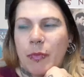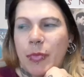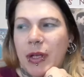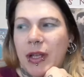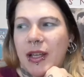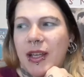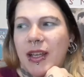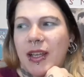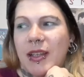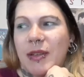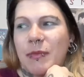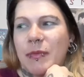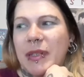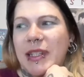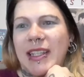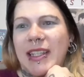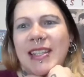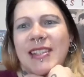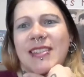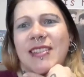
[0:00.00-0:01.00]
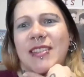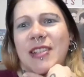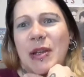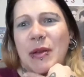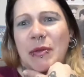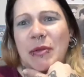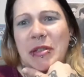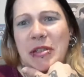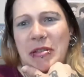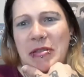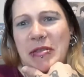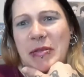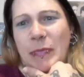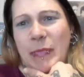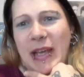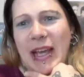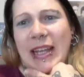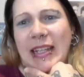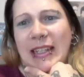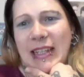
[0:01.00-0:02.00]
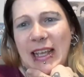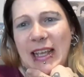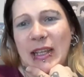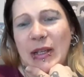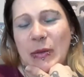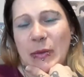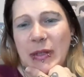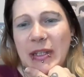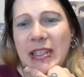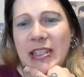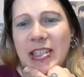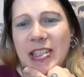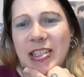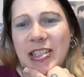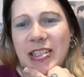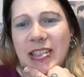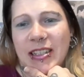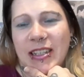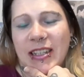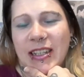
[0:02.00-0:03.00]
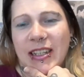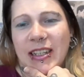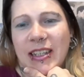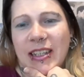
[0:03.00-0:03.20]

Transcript: But please don't use bad language